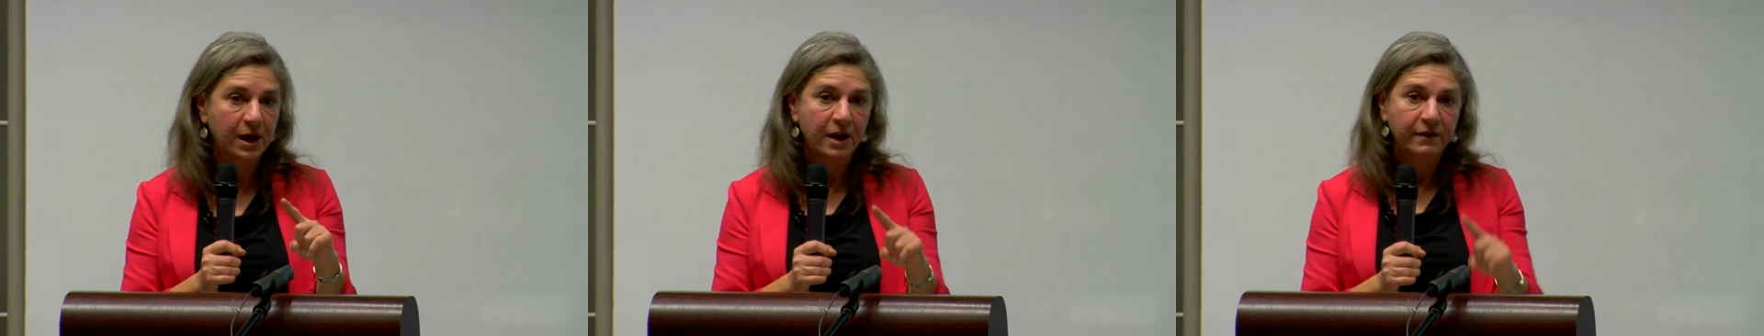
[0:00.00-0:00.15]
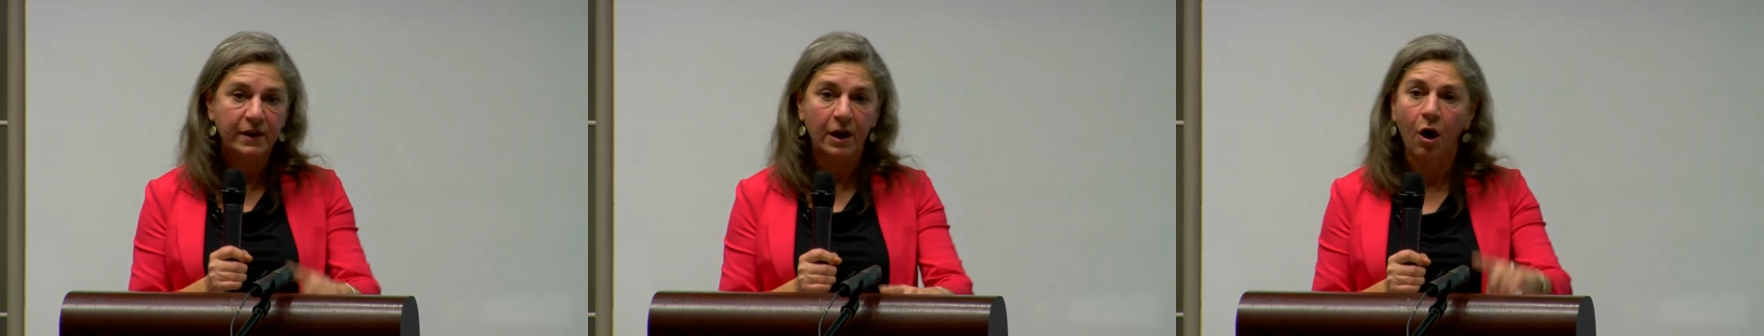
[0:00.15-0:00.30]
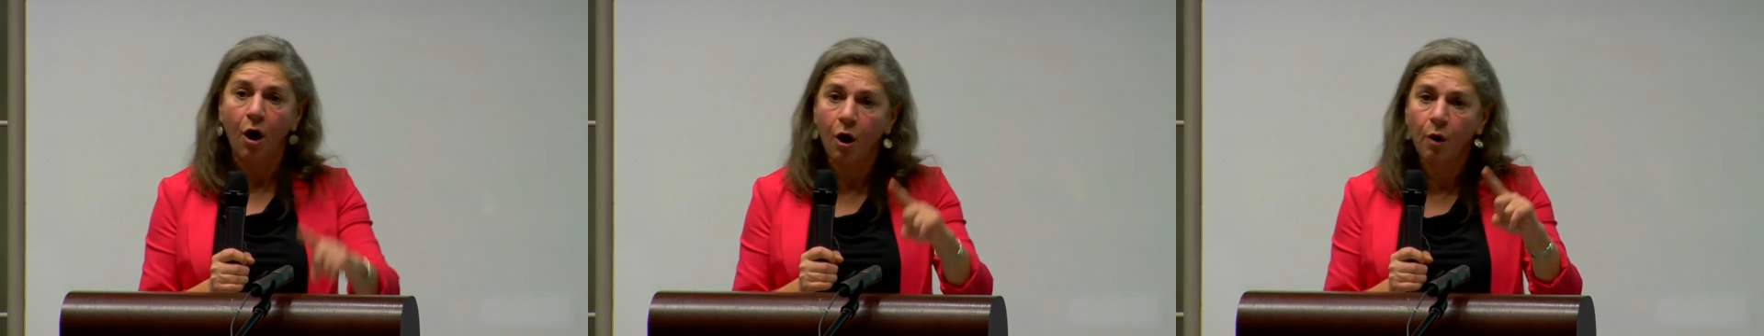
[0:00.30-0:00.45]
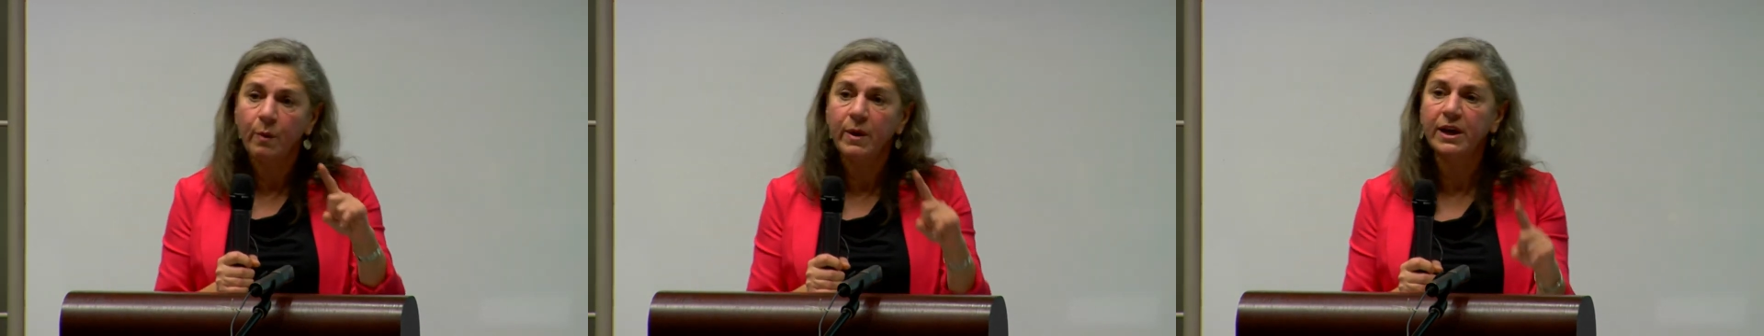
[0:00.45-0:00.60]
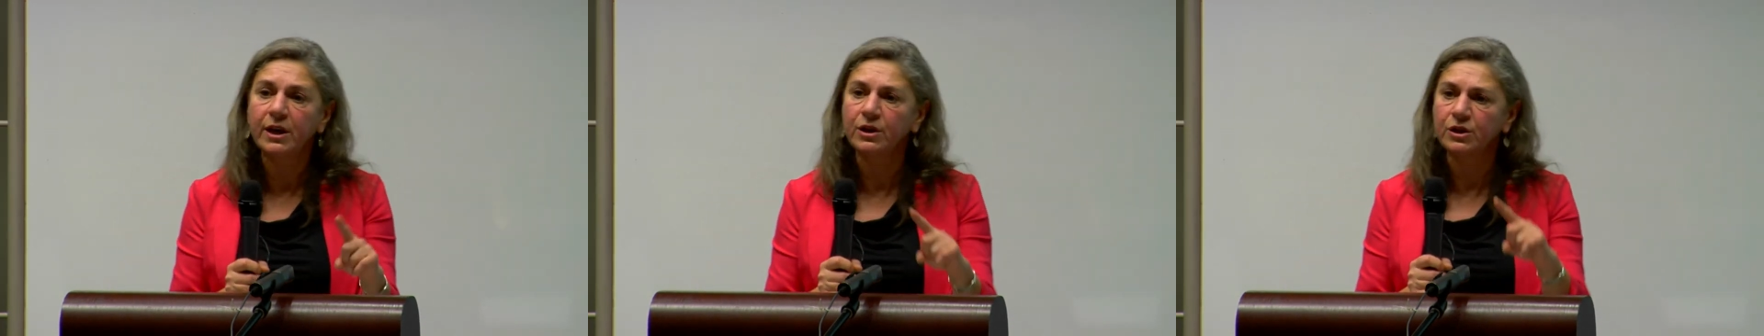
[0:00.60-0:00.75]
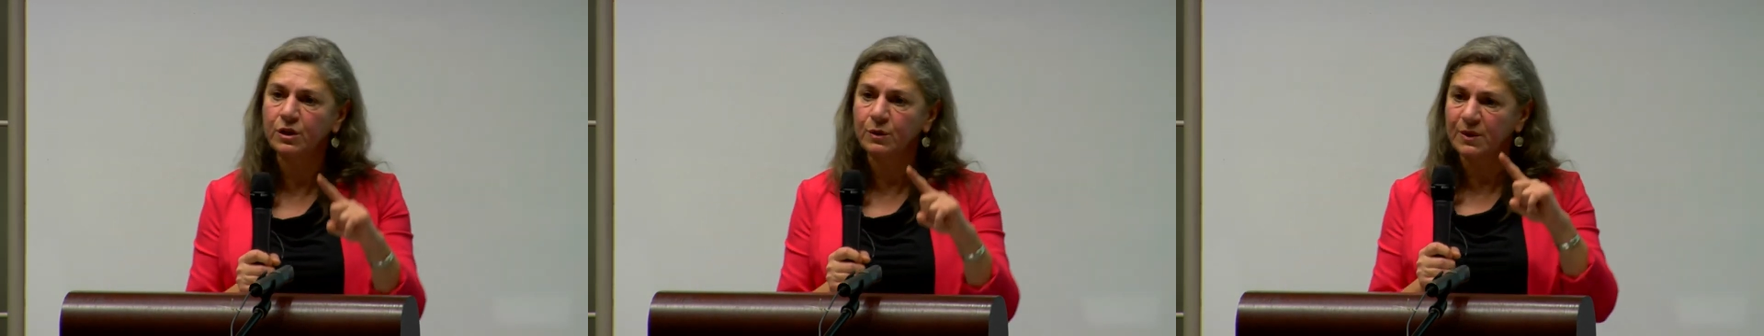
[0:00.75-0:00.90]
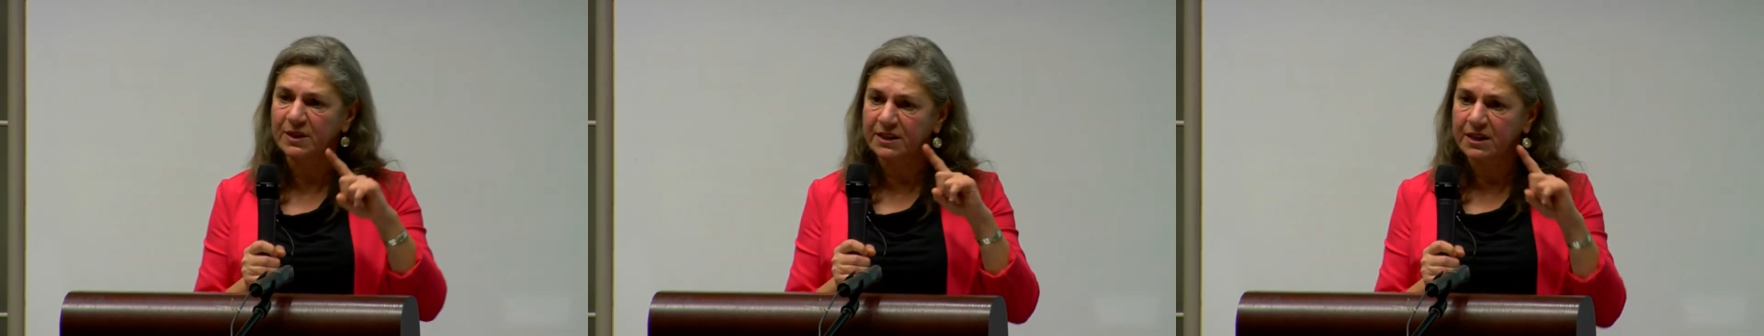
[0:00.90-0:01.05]
that all we can
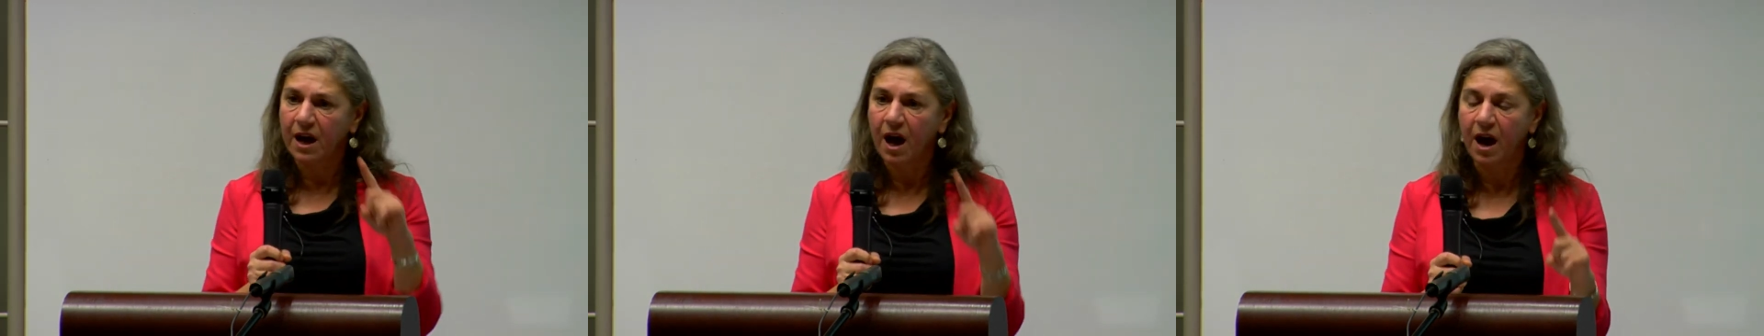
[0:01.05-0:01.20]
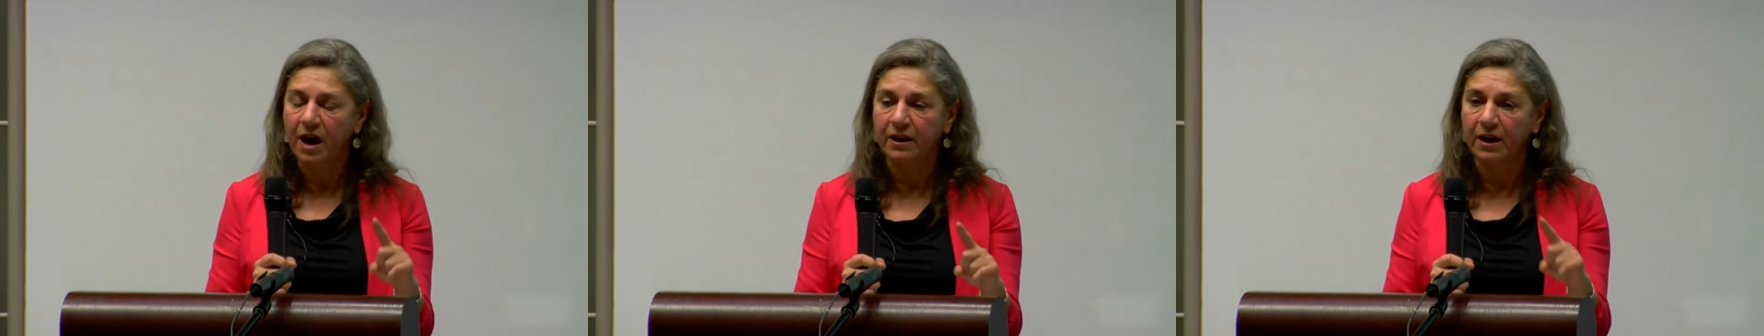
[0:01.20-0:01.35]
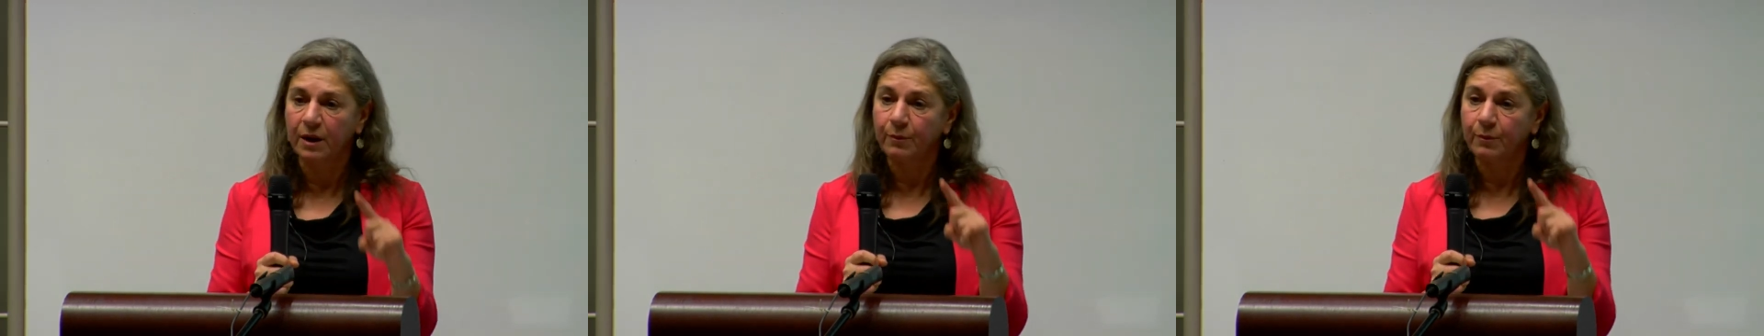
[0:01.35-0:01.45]
do is cut